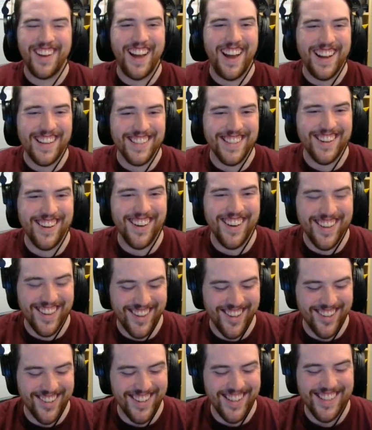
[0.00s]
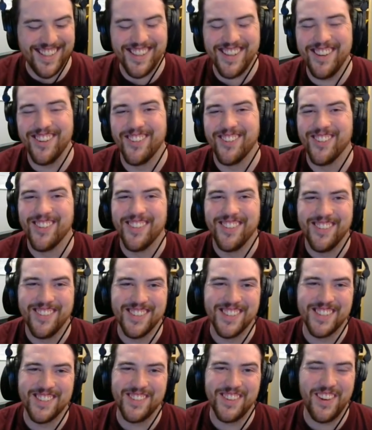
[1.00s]
I actually got 32,
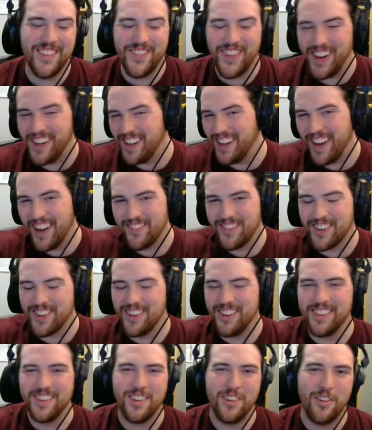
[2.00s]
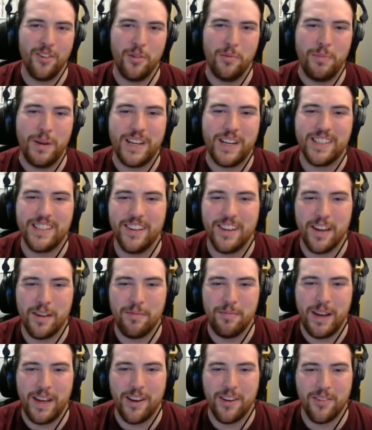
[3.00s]
which is really funny after all the whole big deal I
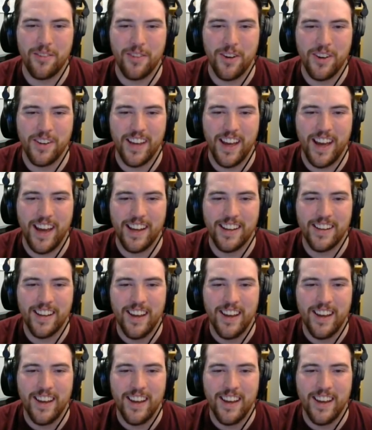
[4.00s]
made out of all that.